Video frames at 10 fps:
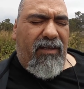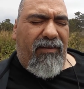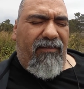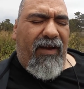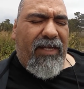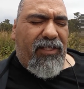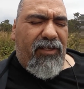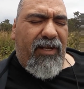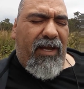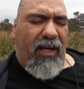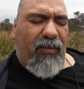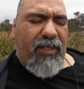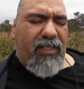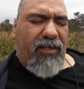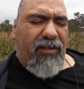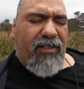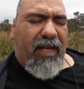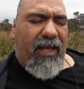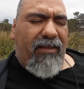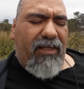invite you to help us
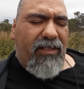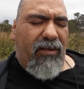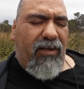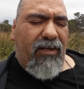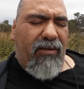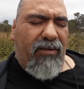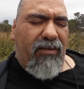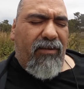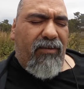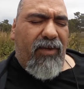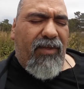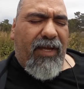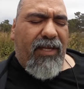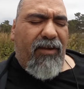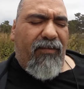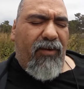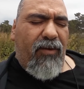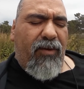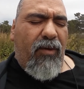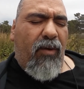understand this, Lord. We thank you for
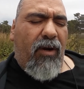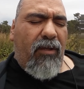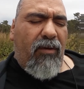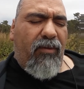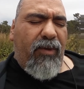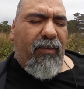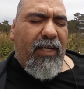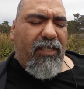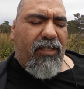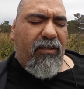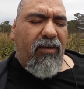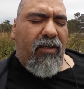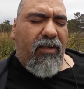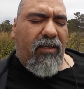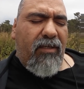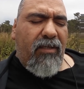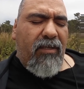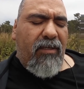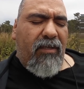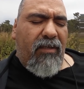who you are, Lord. We bless you, Lord.
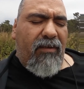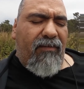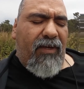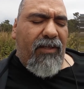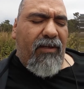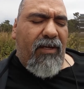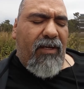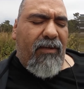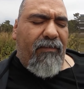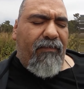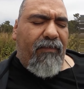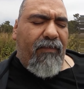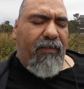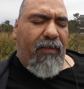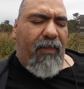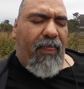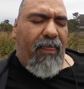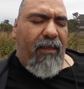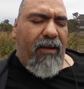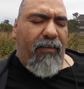Father, uh,
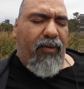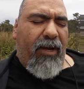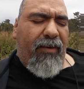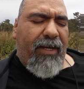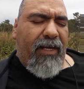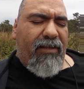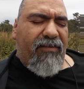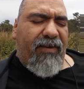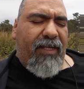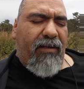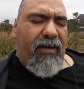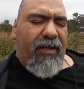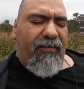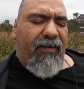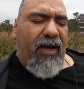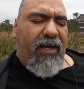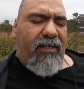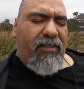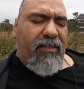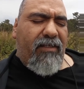I pray right now this video
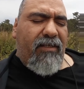edifies